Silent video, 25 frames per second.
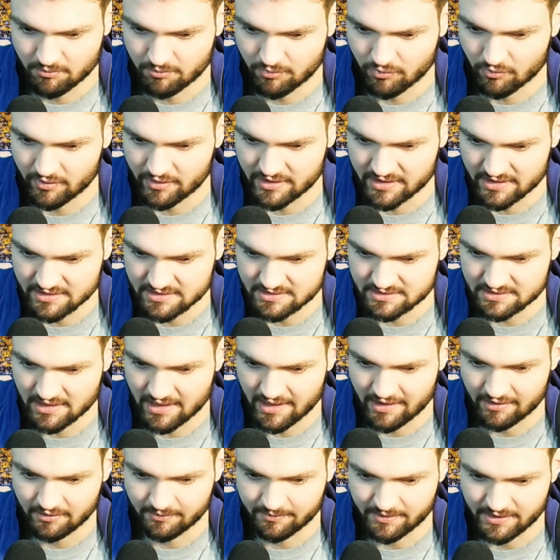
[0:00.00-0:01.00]
Boy, he is
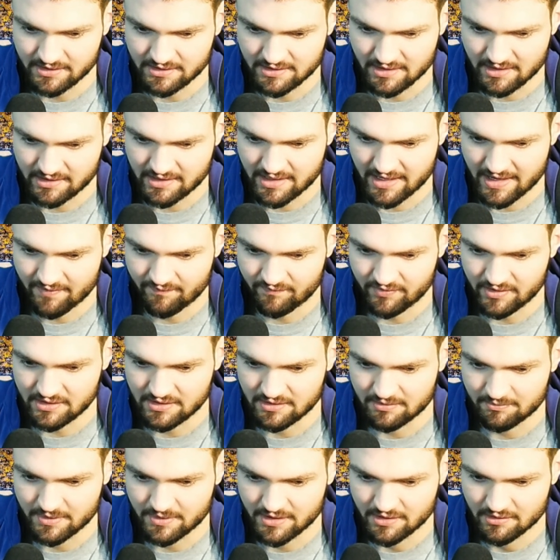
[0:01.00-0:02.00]
tired. Let me get that caffeine
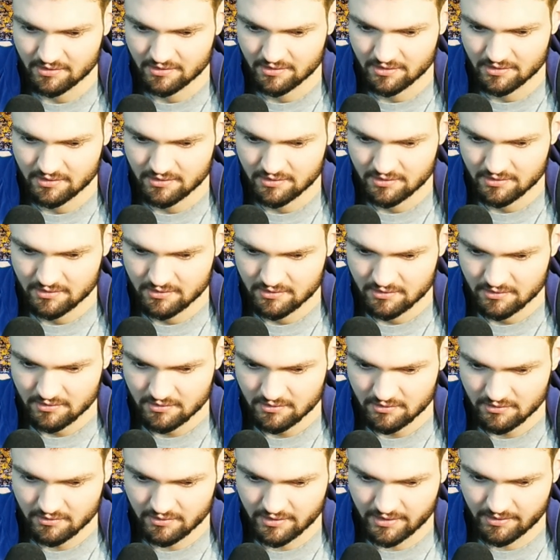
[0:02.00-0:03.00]
in me.
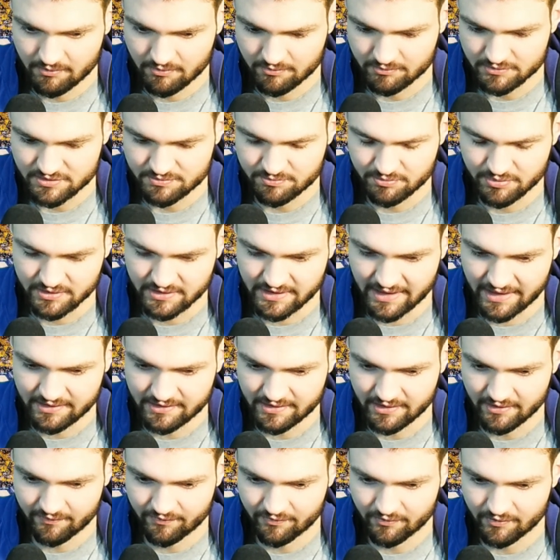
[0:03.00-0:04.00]
Right, we'll just put that
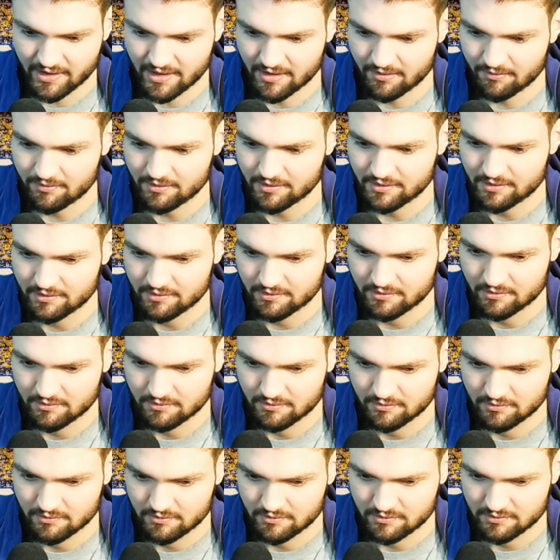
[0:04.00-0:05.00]
there for now.
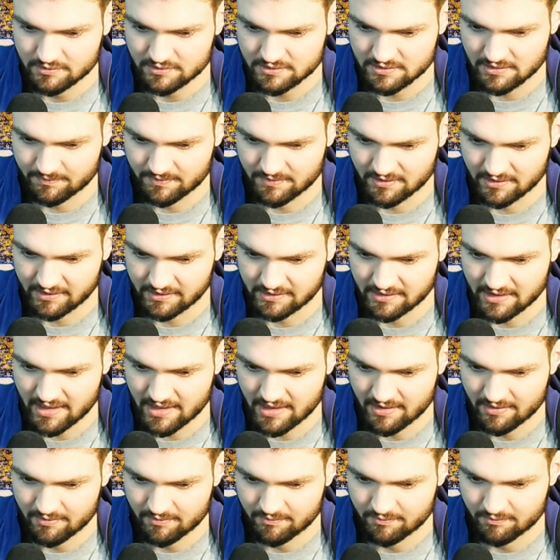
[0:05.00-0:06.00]
Something like
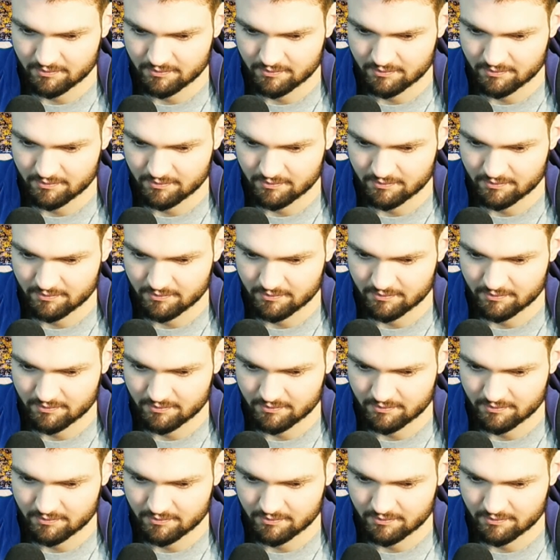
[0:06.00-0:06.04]
that.